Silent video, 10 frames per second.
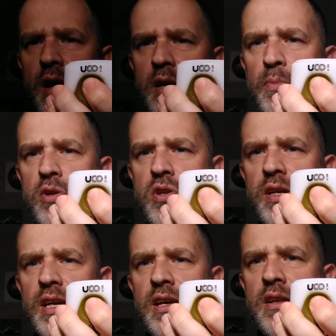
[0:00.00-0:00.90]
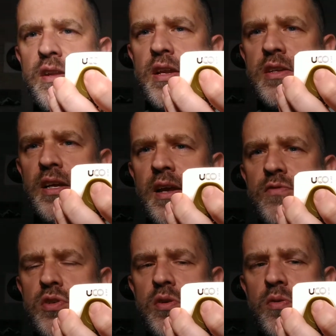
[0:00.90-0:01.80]
You push it again, and it
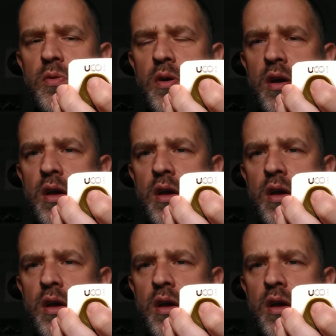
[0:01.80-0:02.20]
gives you